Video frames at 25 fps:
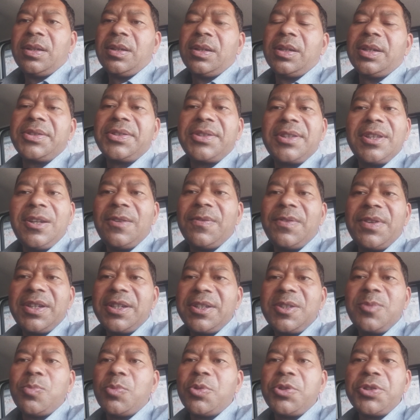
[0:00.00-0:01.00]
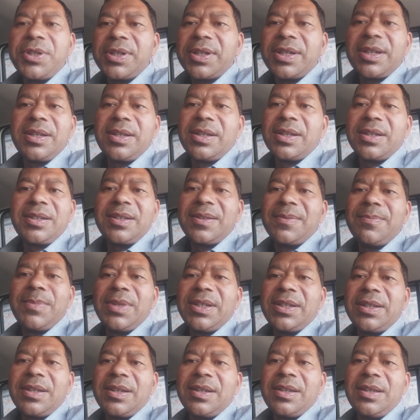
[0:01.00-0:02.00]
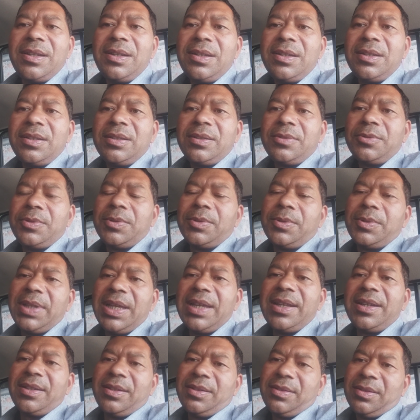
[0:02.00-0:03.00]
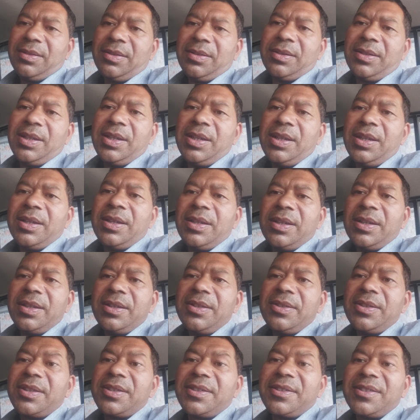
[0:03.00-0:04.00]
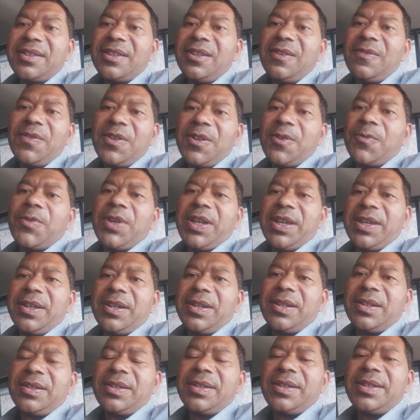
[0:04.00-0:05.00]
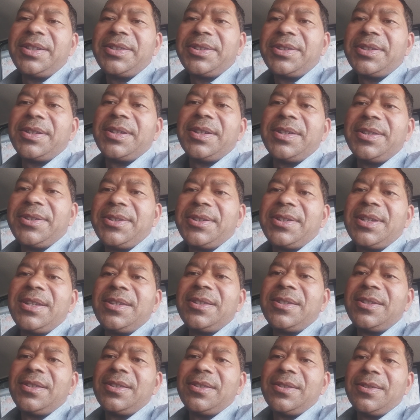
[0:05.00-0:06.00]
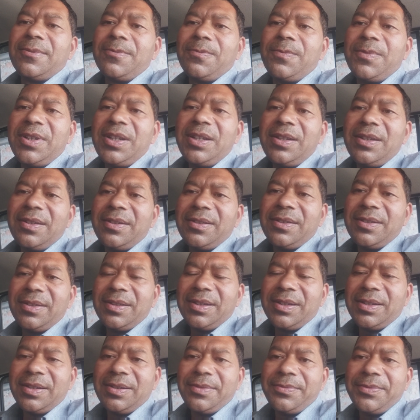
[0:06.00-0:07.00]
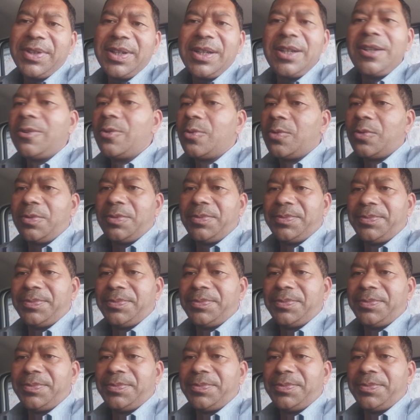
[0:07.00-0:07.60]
Silver is most conductive material, so then in the silver wire its resistance will very low.